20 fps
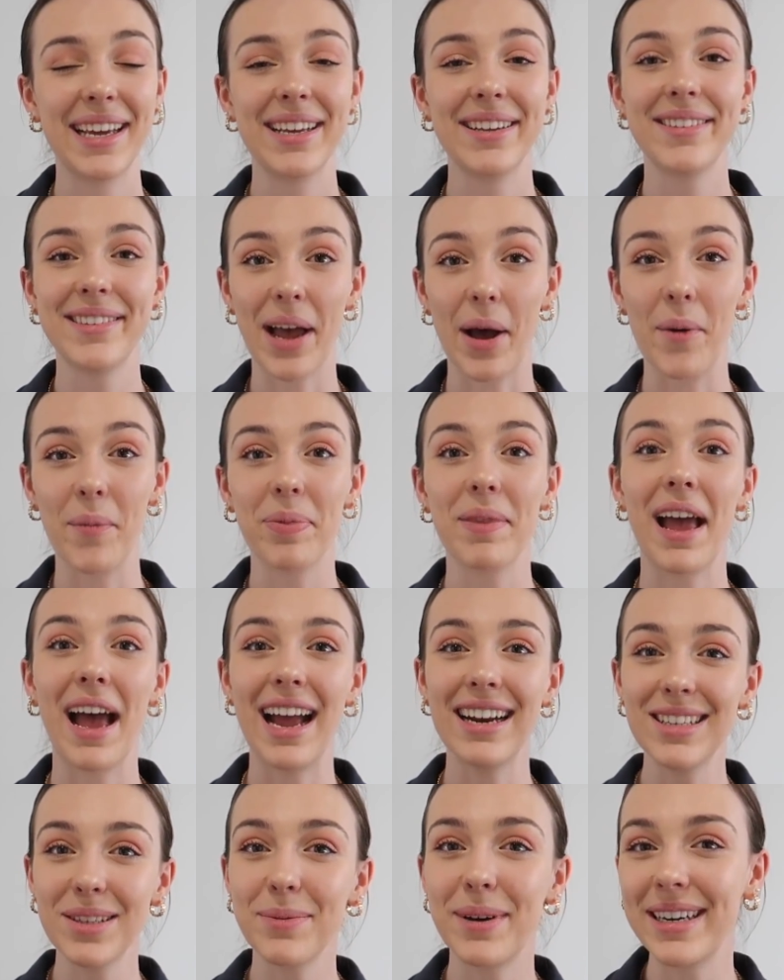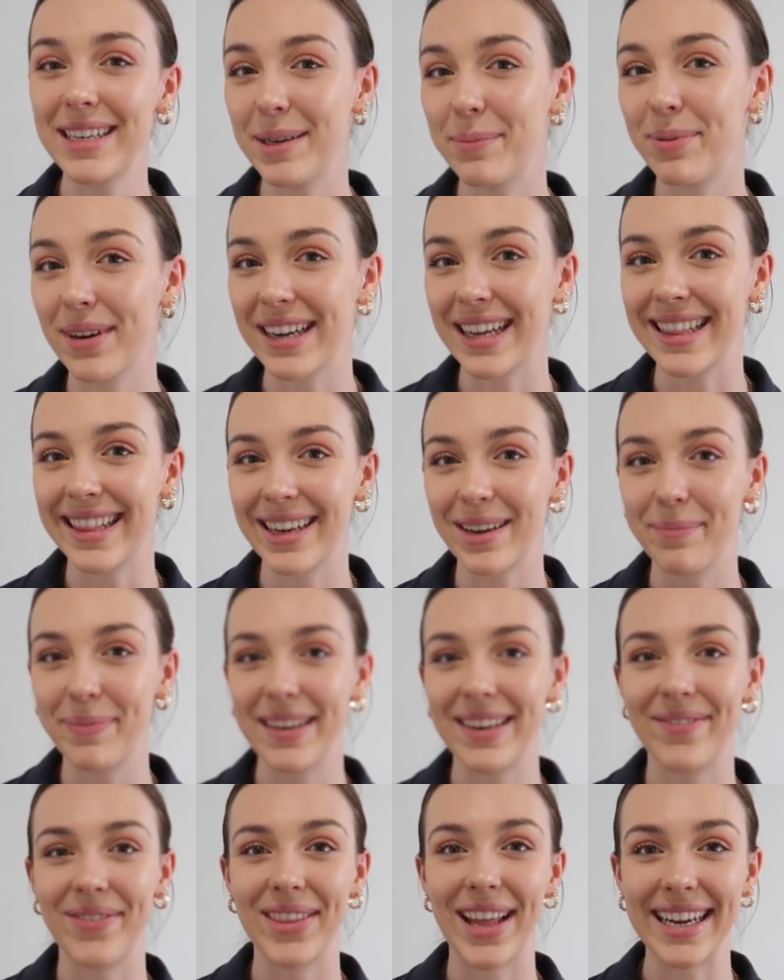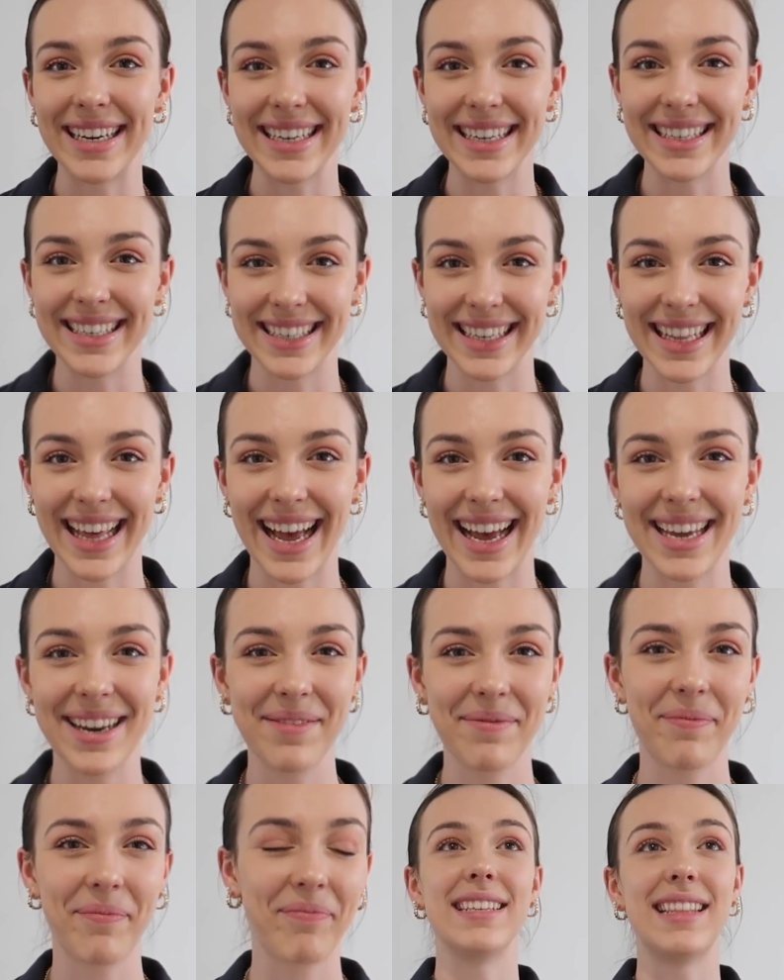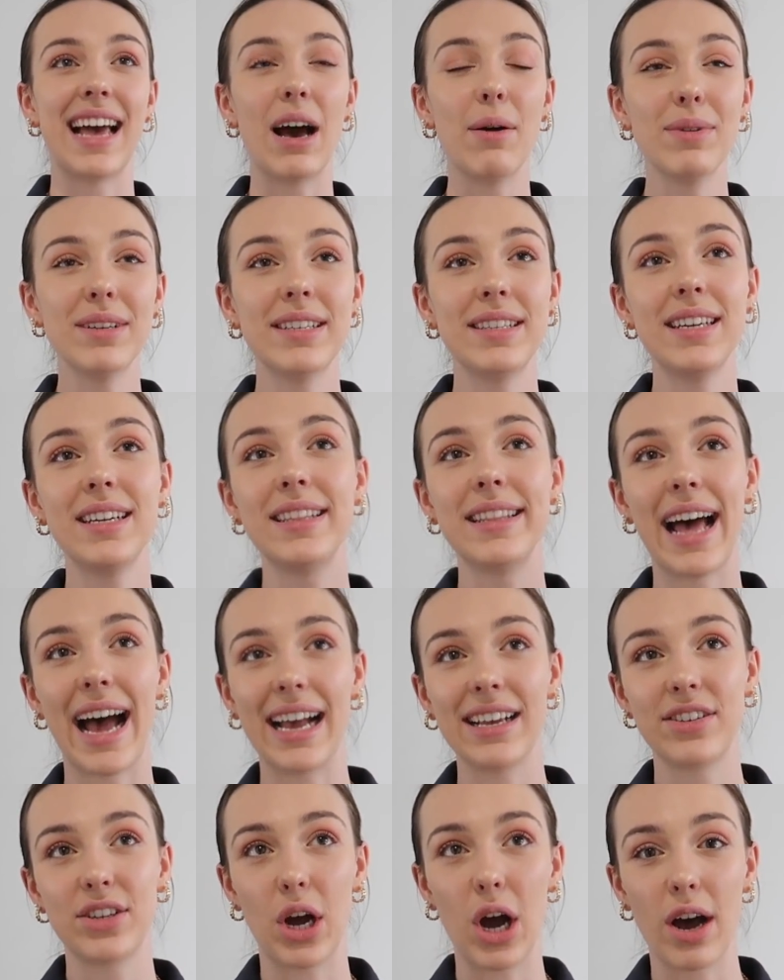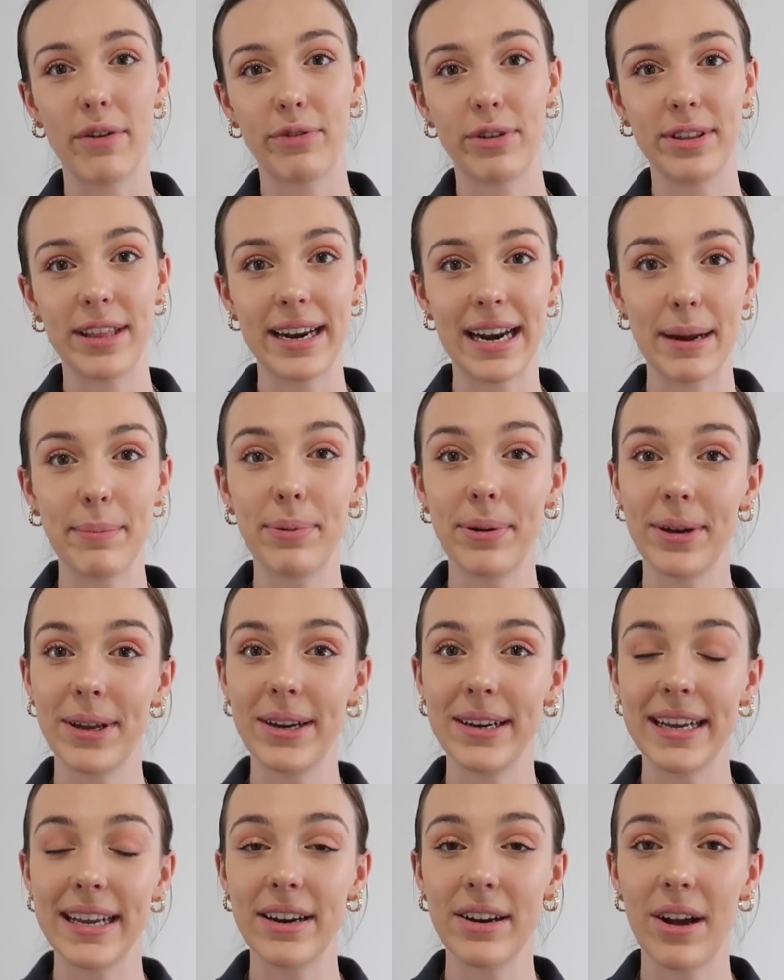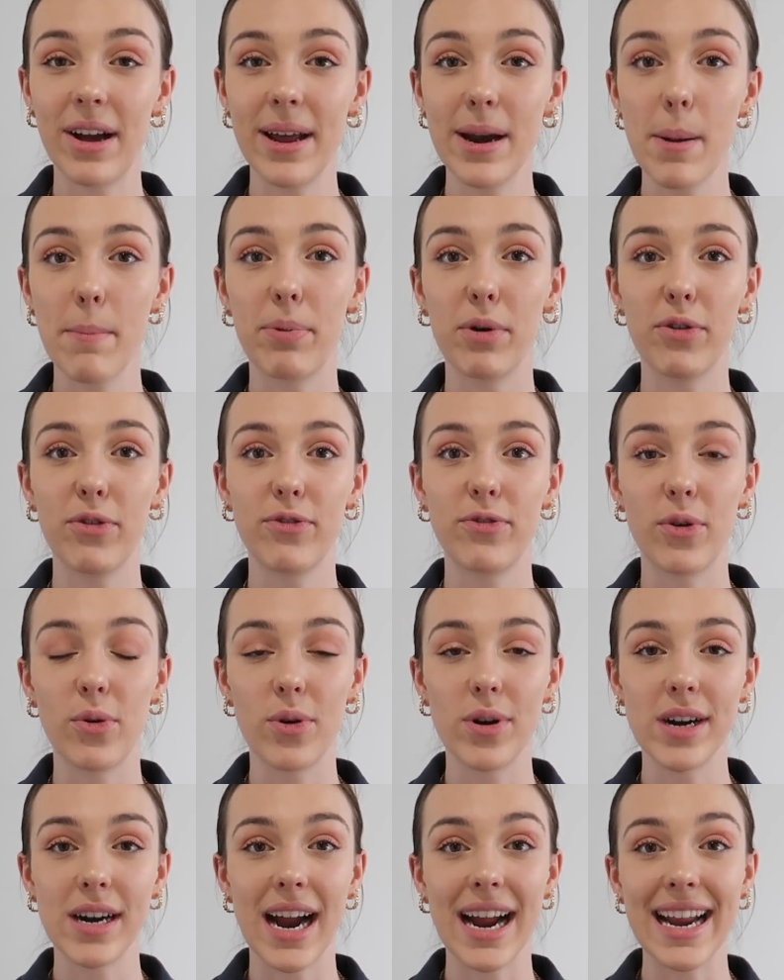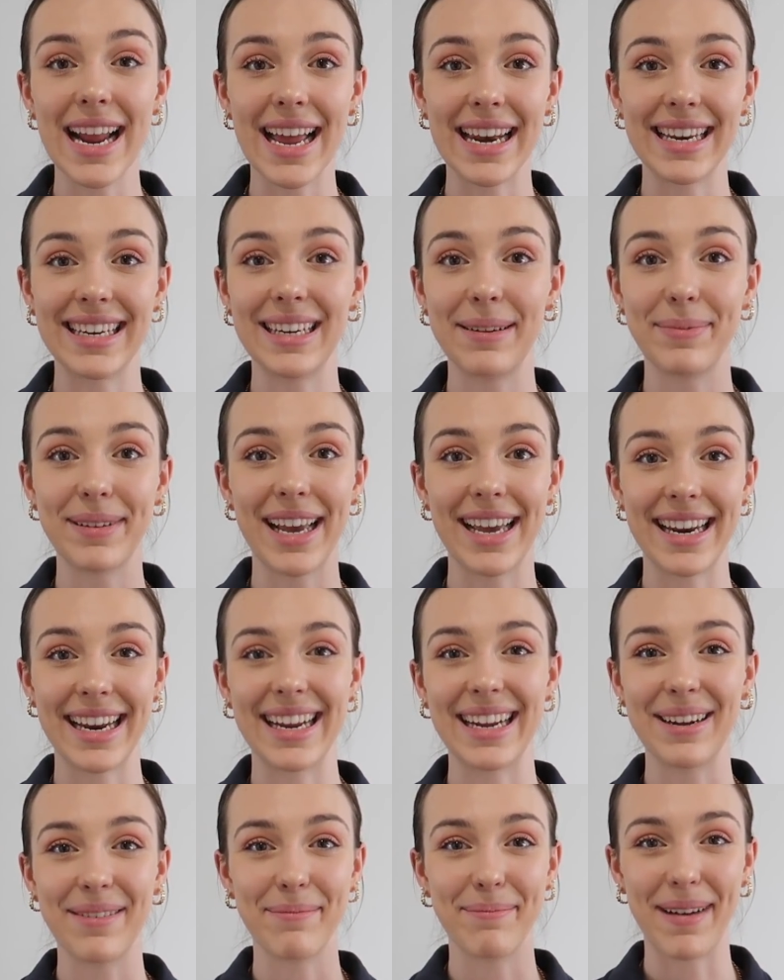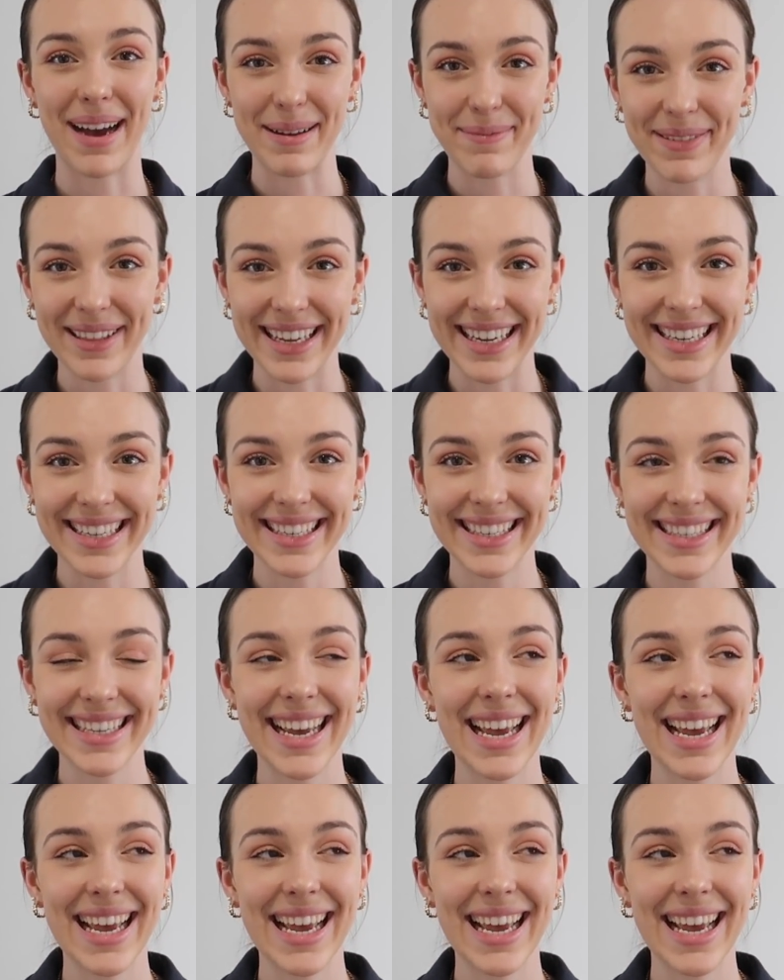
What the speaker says: So I just wanted to bring a little bit of light into that. That was the last offer that I put in on before I ended up getting my place.